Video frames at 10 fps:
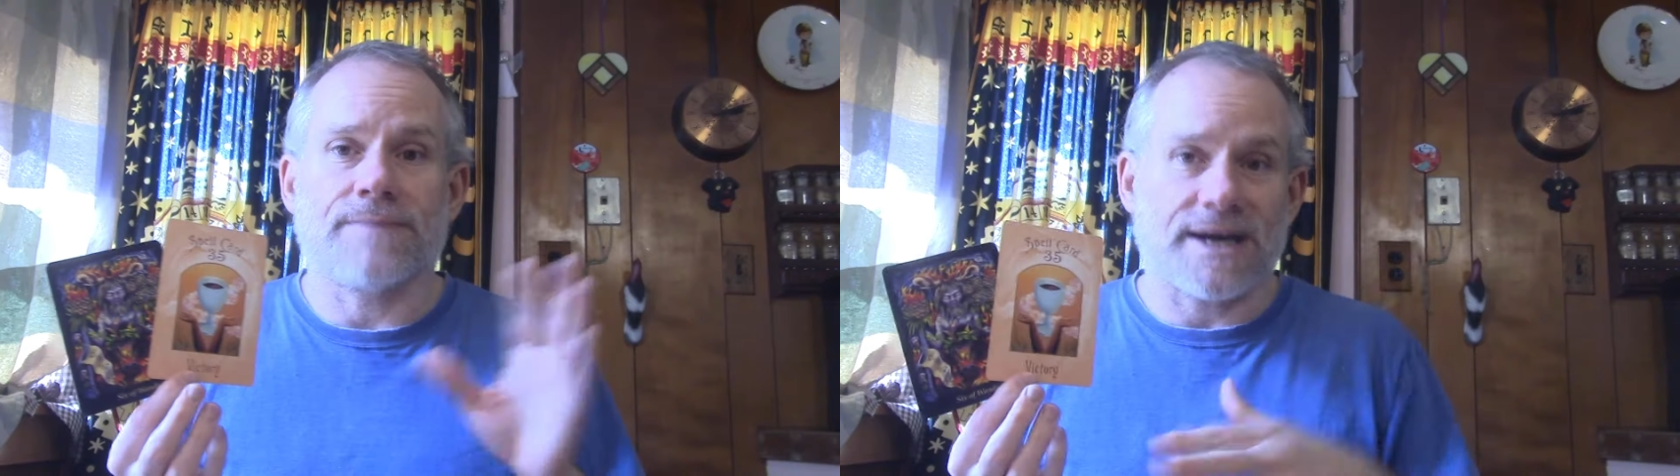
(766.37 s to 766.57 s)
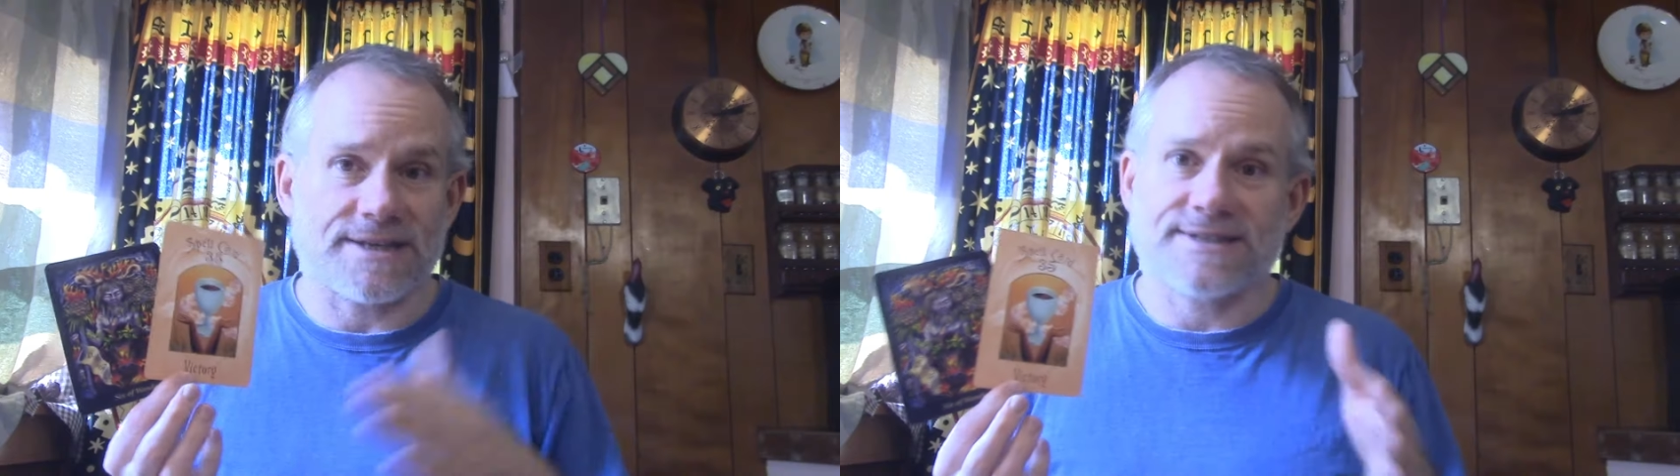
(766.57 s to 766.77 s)

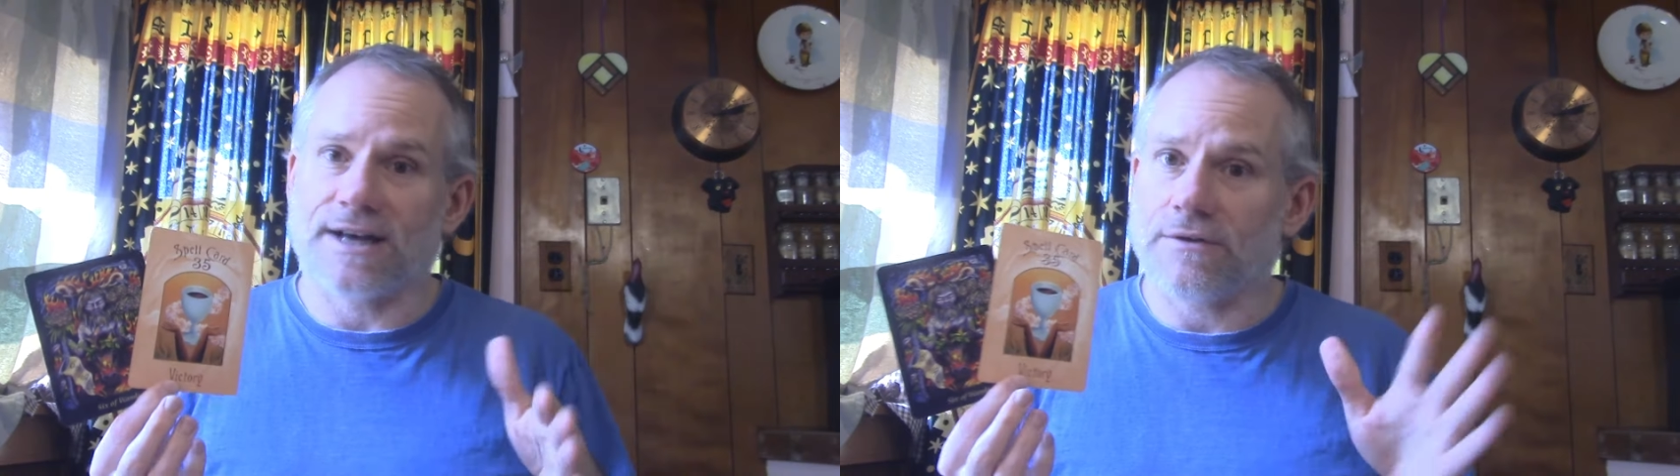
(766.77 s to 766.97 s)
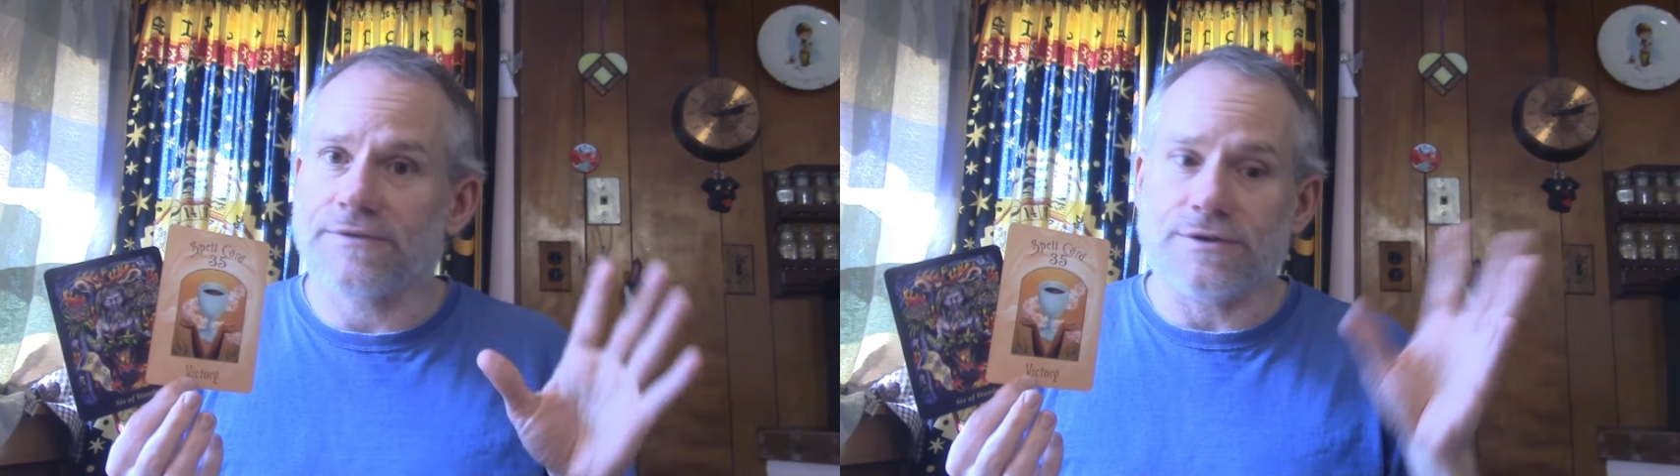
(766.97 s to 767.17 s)
by
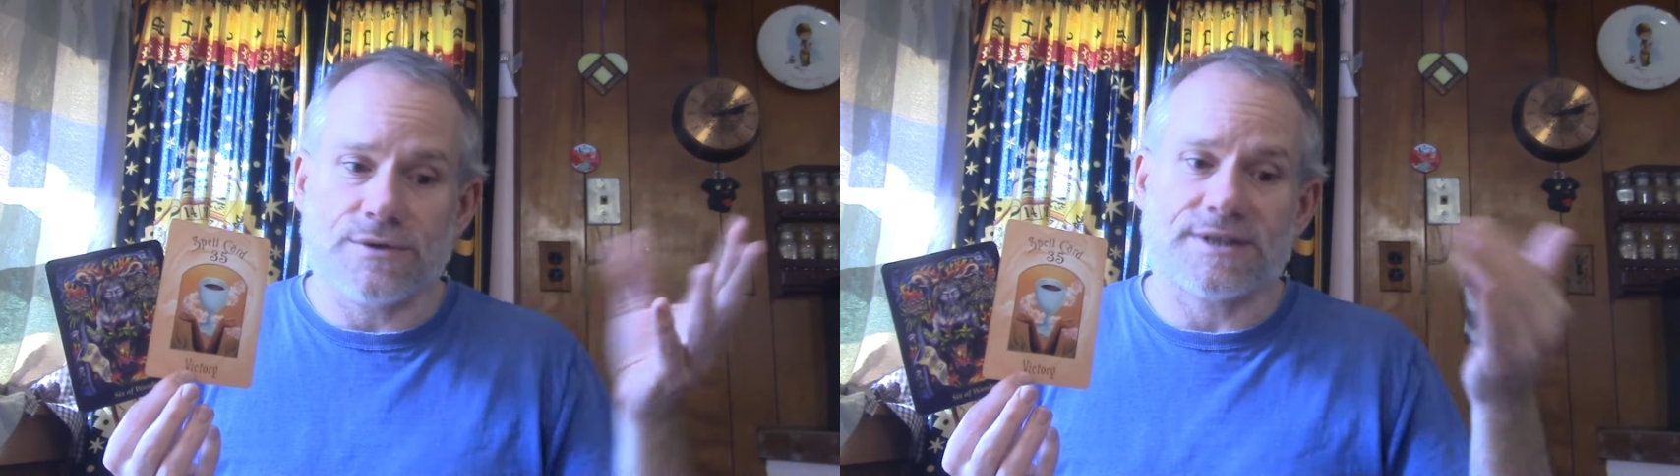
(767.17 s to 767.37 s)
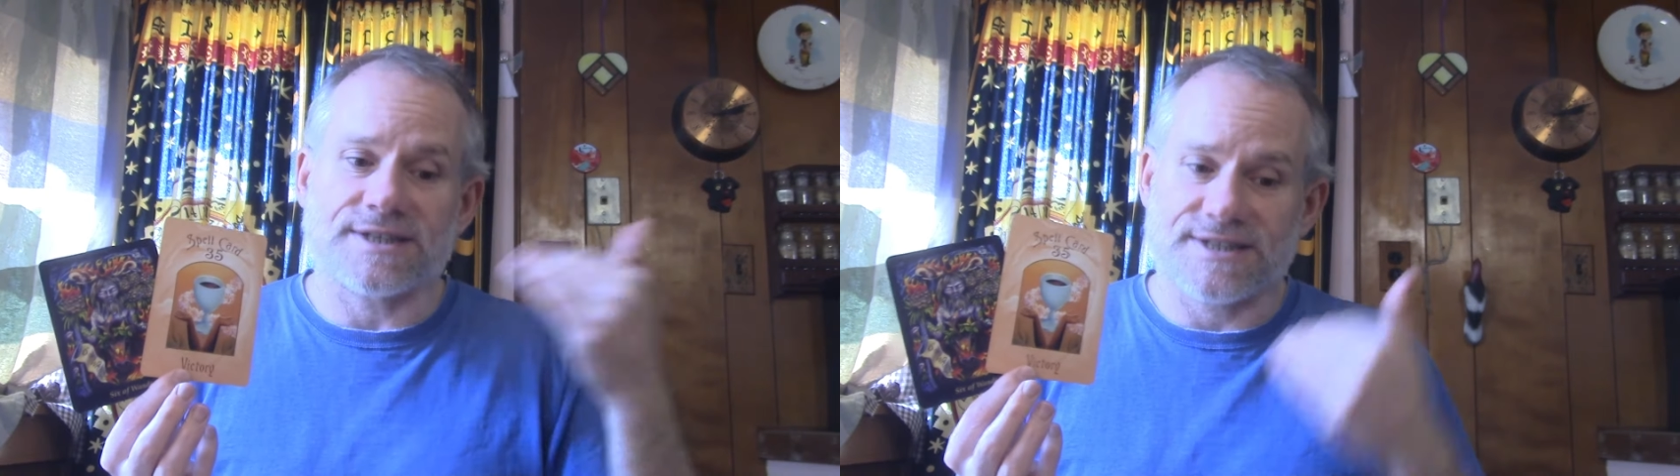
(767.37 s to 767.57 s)
itself and you
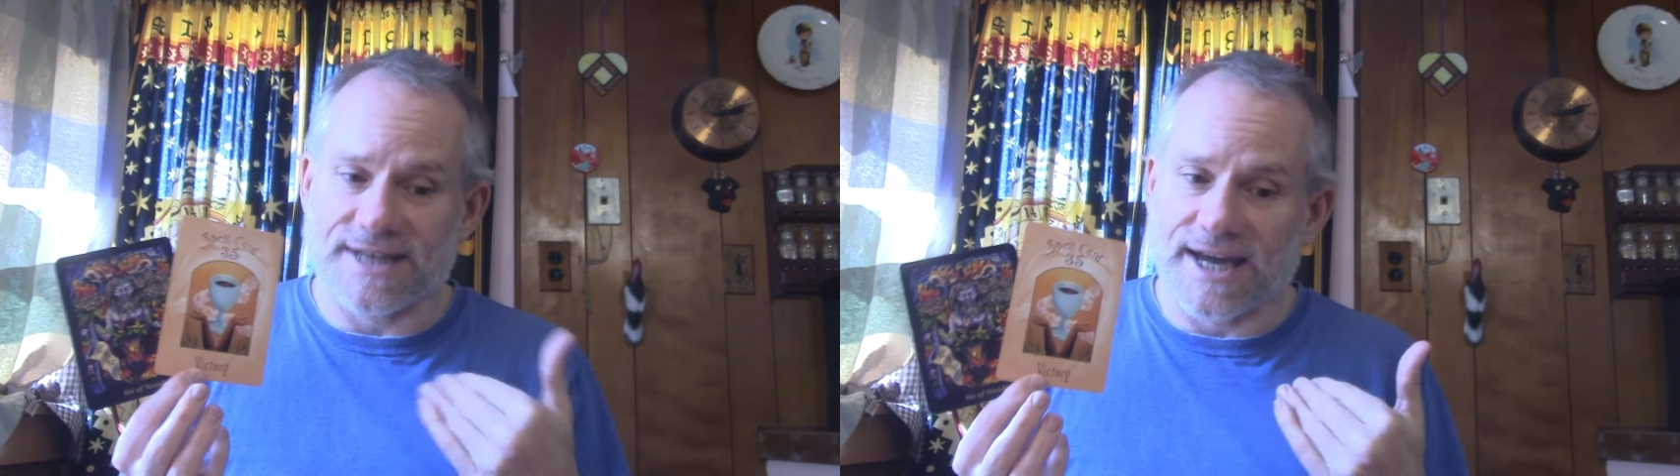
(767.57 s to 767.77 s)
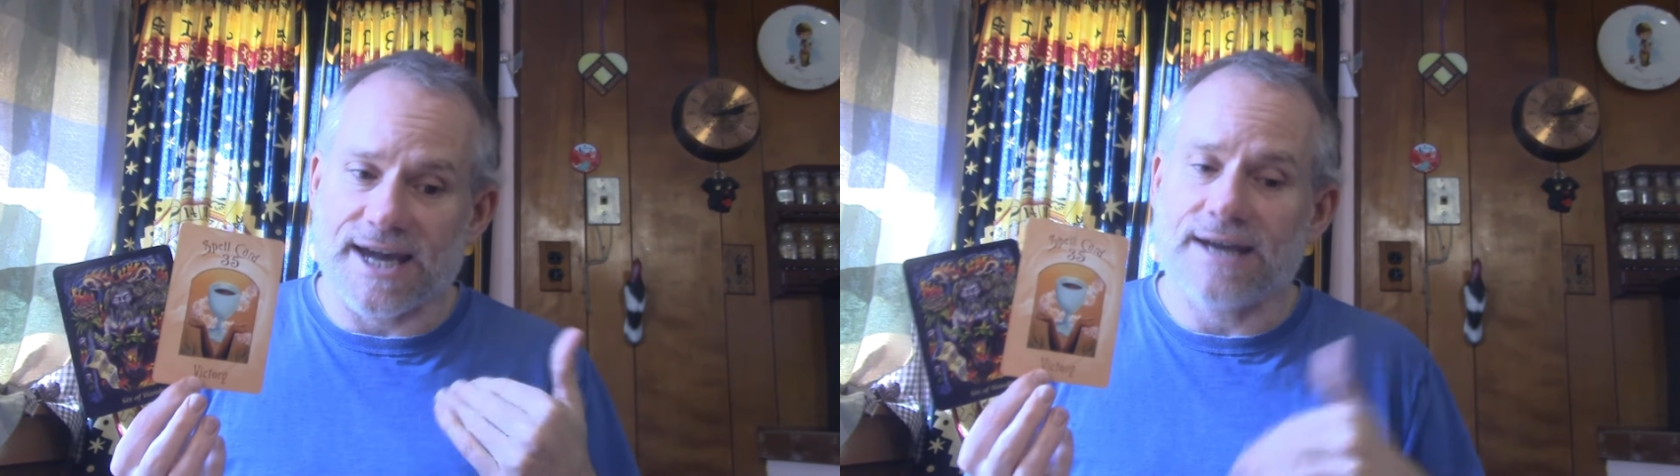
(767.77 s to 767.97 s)
get to
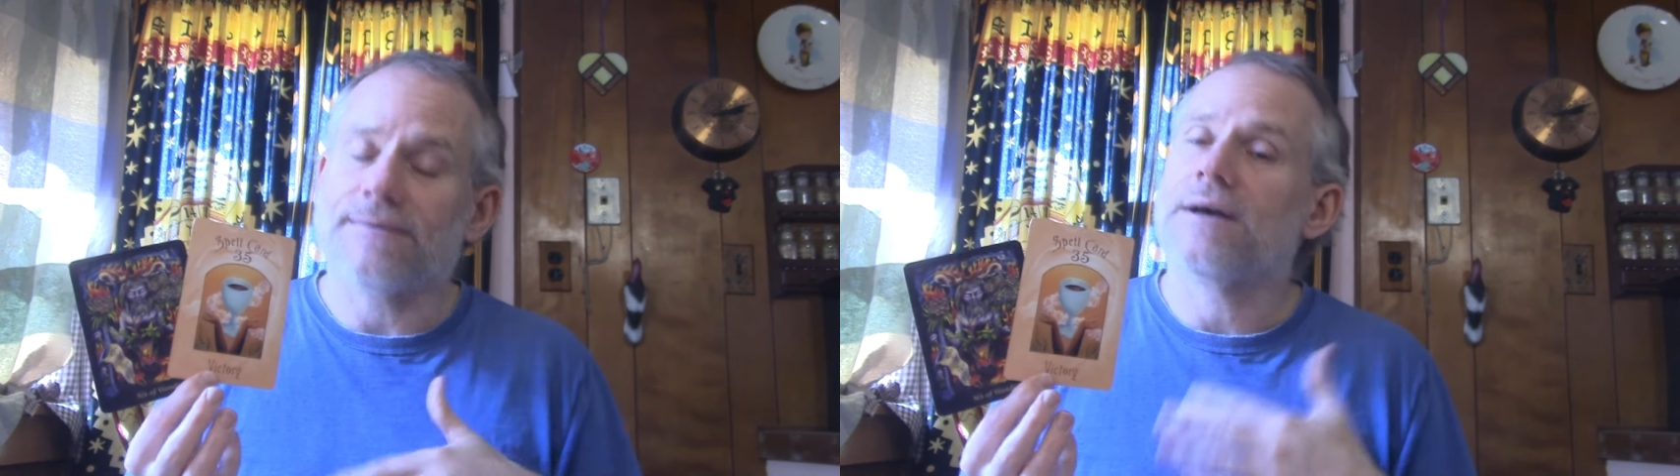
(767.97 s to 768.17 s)
stay.